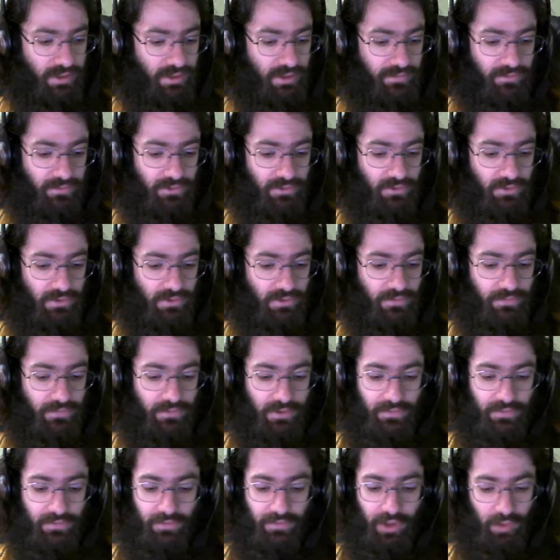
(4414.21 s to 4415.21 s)
even though the
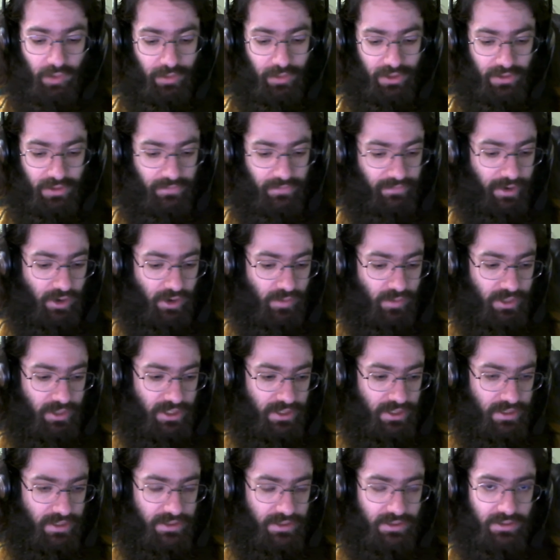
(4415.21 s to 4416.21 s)
development
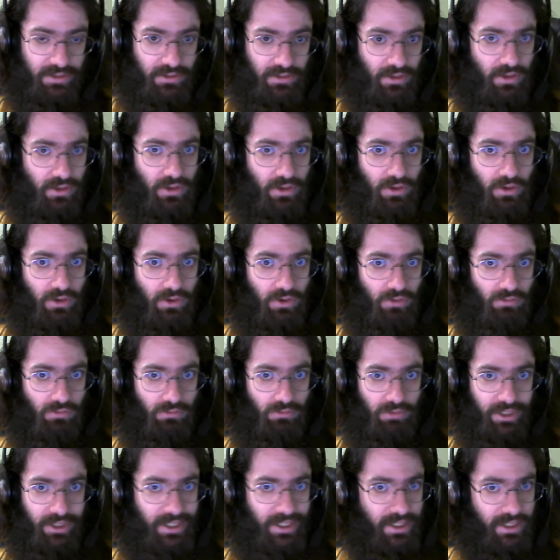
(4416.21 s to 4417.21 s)
environment is
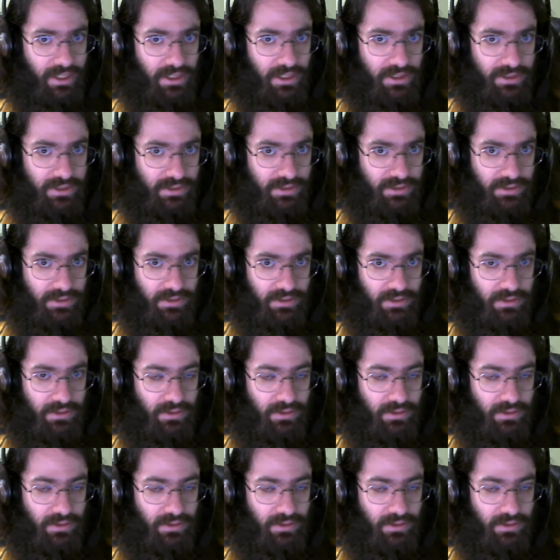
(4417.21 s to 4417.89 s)
ridiculous.